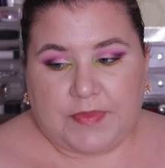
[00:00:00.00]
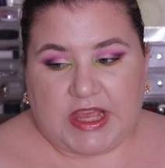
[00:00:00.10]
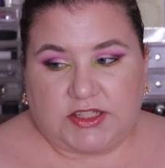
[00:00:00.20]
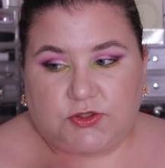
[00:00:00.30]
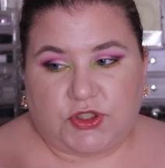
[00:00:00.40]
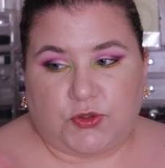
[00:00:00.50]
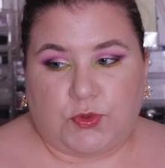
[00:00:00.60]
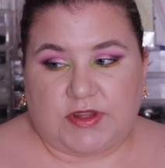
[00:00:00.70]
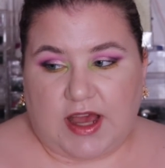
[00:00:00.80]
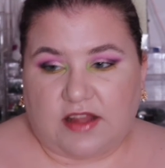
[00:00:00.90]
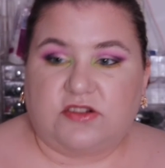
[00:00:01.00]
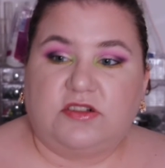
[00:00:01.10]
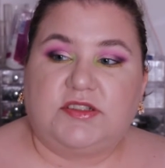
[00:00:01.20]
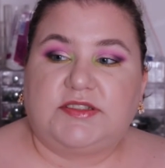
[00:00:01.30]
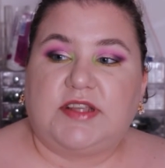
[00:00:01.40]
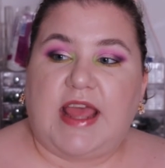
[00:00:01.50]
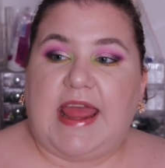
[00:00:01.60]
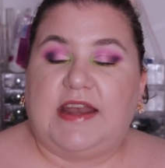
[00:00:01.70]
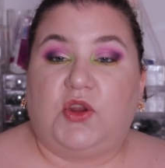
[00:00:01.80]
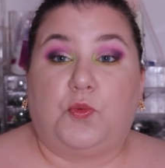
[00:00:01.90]
and use it with others,
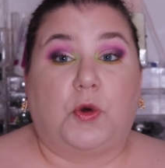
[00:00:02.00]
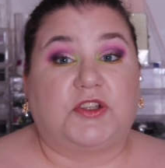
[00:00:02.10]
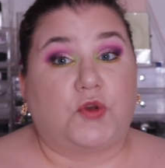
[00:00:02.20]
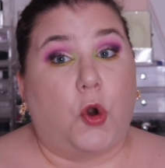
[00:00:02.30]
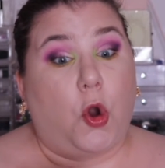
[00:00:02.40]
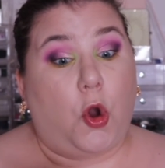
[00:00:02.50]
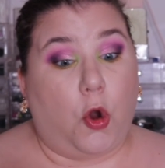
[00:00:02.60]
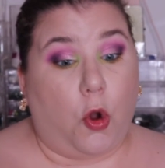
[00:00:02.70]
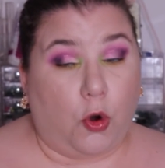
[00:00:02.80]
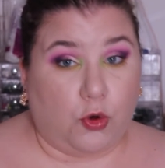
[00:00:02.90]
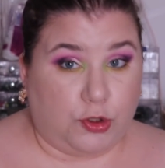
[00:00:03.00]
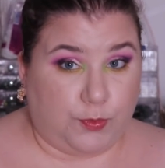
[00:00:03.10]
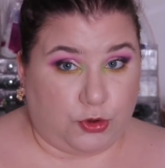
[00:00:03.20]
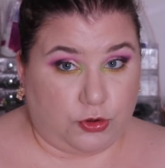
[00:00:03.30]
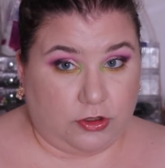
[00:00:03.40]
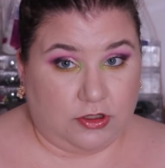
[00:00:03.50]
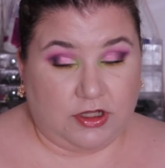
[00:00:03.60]
and it was horrible.